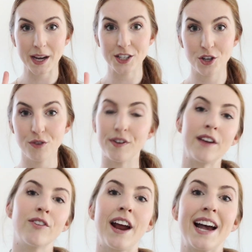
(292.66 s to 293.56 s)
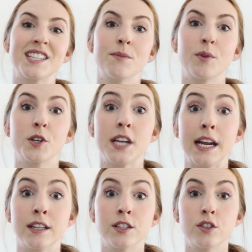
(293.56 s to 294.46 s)
My two favorite as it
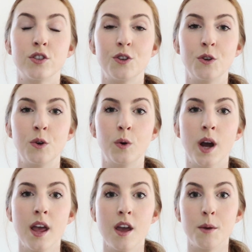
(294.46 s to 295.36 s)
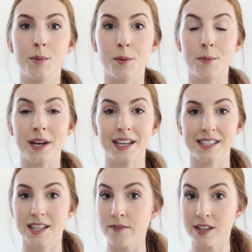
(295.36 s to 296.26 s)
pertains to pubic
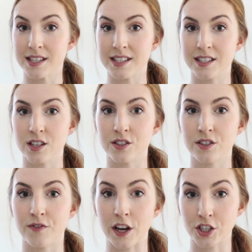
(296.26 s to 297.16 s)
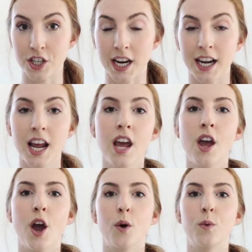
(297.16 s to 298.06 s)
symphysis dysfunction
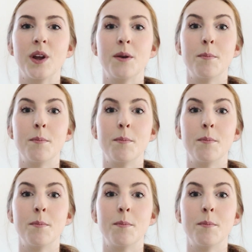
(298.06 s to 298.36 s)
would